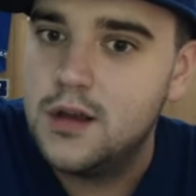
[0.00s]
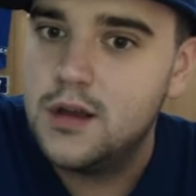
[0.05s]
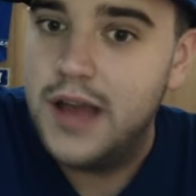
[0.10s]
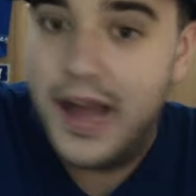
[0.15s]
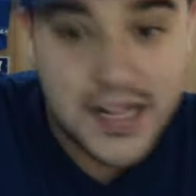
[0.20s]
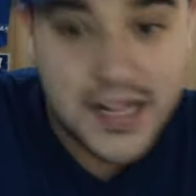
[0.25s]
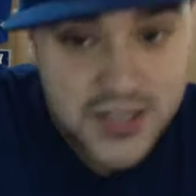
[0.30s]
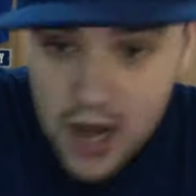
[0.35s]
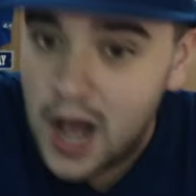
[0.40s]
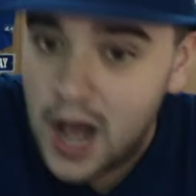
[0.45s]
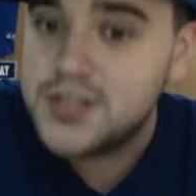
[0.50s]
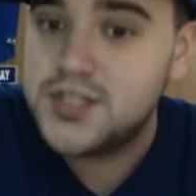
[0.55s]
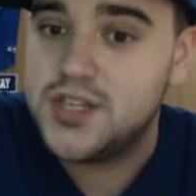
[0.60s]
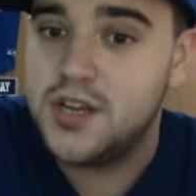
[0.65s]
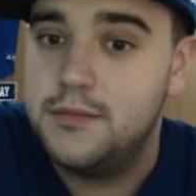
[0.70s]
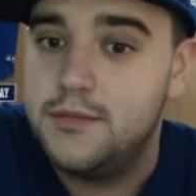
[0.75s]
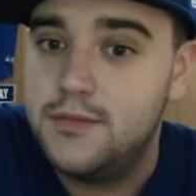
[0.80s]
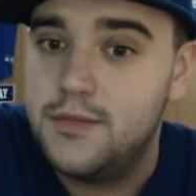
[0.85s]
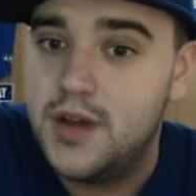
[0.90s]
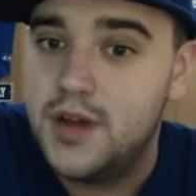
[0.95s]
That's
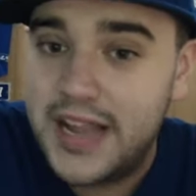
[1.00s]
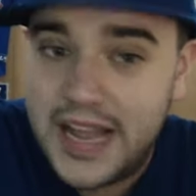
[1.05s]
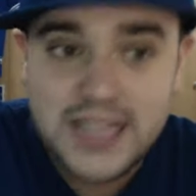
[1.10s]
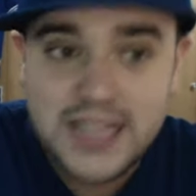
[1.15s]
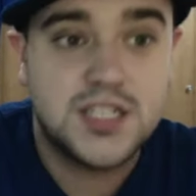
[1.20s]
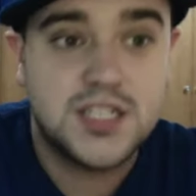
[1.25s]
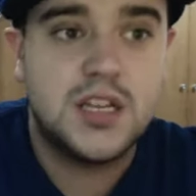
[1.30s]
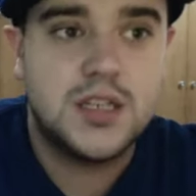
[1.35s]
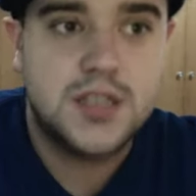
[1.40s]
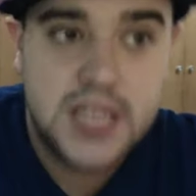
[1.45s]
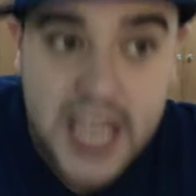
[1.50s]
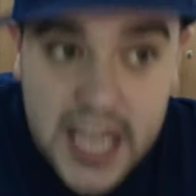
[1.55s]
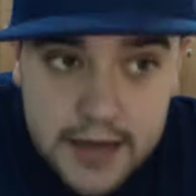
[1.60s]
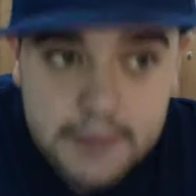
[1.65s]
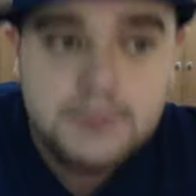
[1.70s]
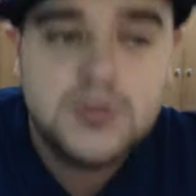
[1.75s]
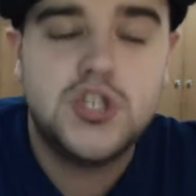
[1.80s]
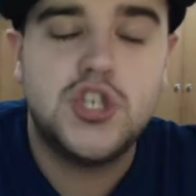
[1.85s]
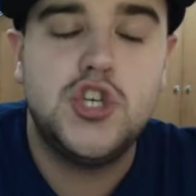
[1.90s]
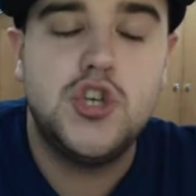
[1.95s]
awesome. Against the
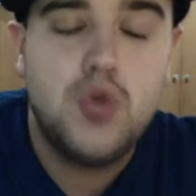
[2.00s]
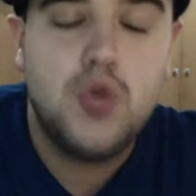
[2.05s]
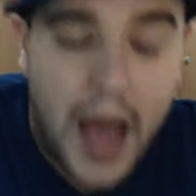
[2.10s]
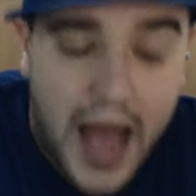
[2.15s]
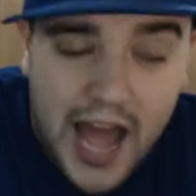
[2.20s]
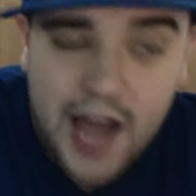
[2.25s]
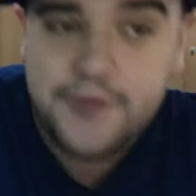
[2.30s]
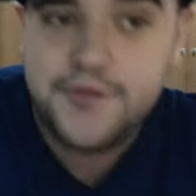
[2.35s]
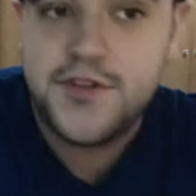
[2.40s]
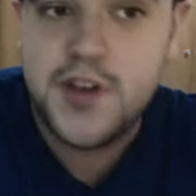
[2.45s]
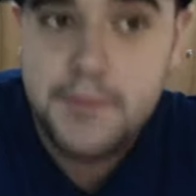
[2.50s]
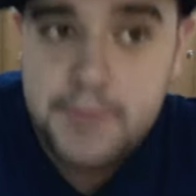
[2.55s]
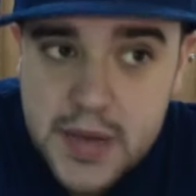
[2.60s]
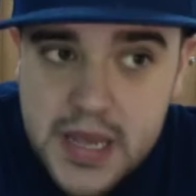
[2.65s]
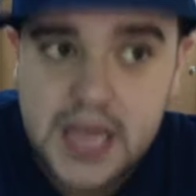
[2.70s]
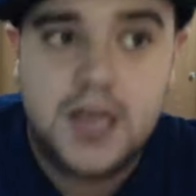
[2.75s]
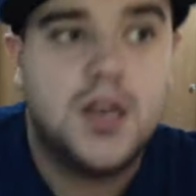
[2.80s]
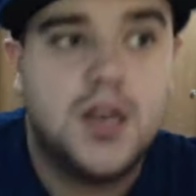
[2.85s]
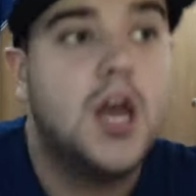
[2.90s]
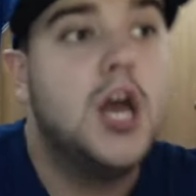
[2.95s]
teams you have to
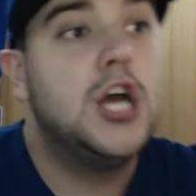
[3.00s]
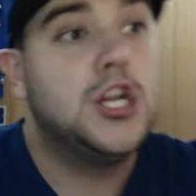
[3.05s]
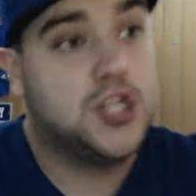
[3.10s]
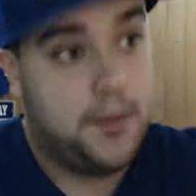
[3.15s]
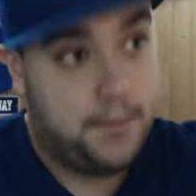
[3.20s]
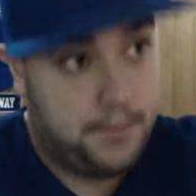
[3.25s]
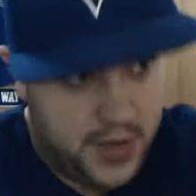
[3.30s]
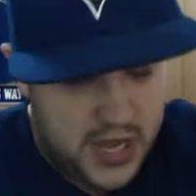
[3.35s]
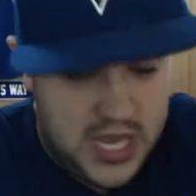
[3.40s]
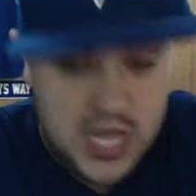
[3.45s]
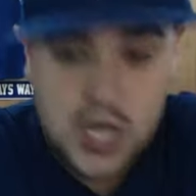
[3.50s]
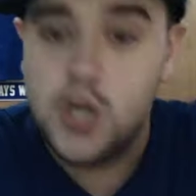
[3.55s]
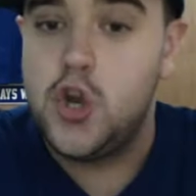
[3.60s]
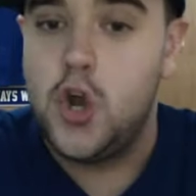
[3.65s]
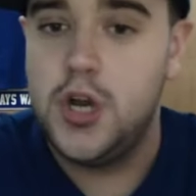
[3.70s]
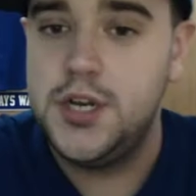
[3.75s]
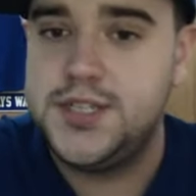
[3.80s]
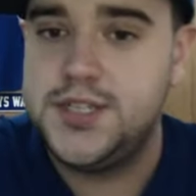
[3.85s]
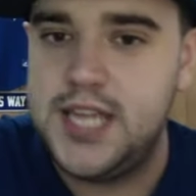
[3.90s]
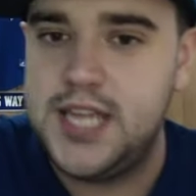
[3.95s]
beat to be a
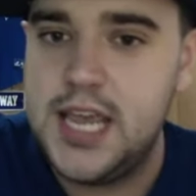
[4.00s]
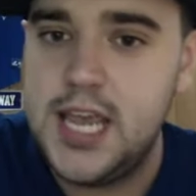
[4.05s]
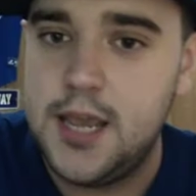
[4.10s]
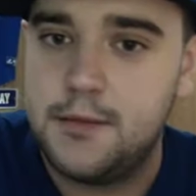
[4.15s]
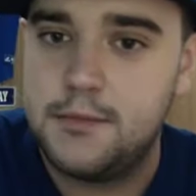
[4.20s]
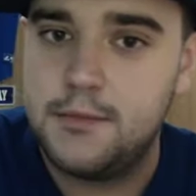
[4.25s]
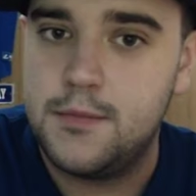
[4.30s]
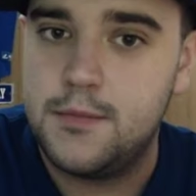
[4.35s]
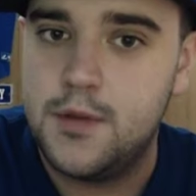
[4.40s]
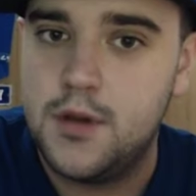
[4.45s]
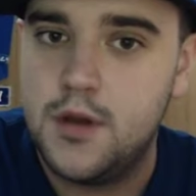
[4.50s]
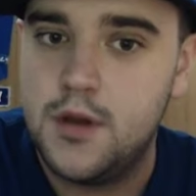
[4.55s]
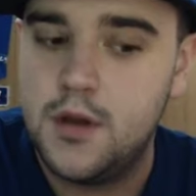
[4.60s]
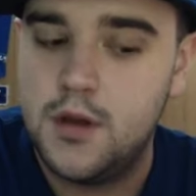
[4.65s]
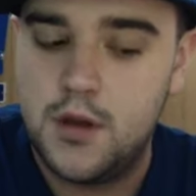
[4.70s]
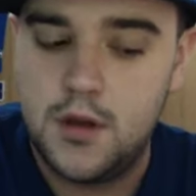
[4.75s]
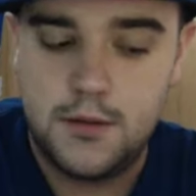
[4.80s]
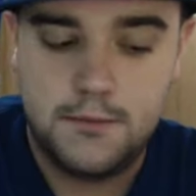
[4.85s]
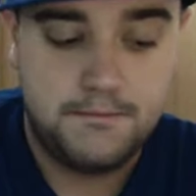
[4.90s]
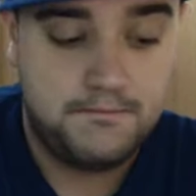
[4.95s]
good team,
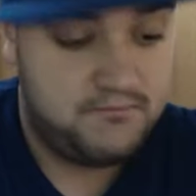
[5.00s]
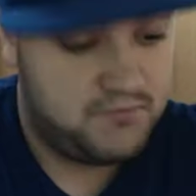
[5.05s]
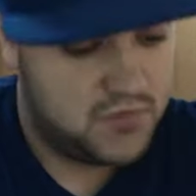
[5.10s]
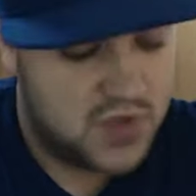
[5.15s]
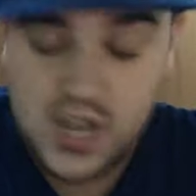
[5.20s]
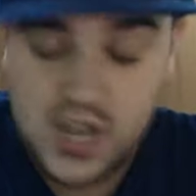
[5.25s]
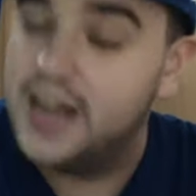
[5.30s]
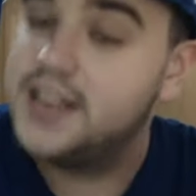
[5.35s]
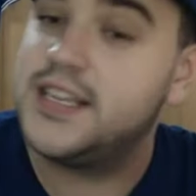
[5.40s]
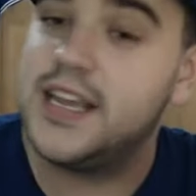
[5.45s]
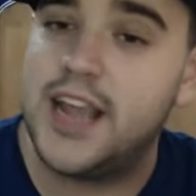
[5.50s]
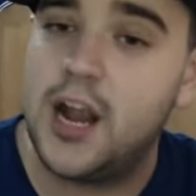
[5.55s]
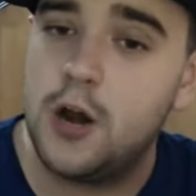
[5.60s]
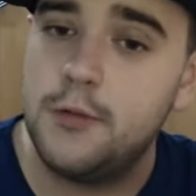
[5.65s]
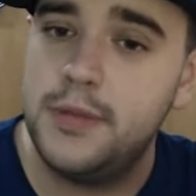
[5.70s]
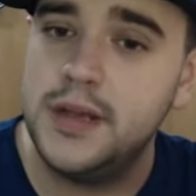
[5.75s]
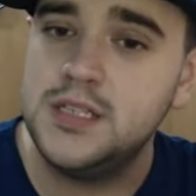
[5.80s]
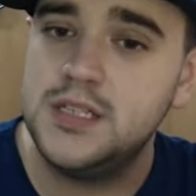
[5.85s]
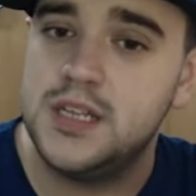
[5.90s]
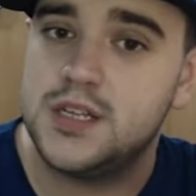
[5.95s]
you got to take care of
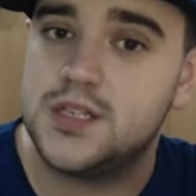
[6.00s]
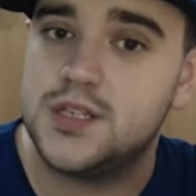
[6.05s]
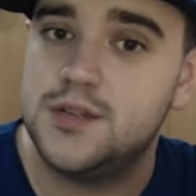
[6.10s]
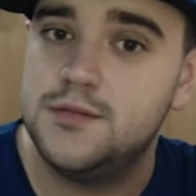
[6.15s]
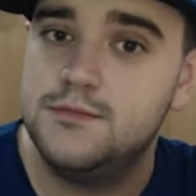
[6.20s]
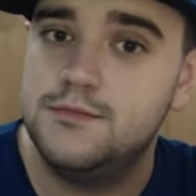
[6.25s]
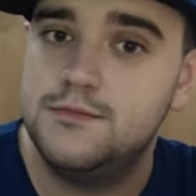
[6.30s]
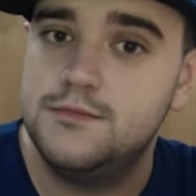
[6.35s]
business.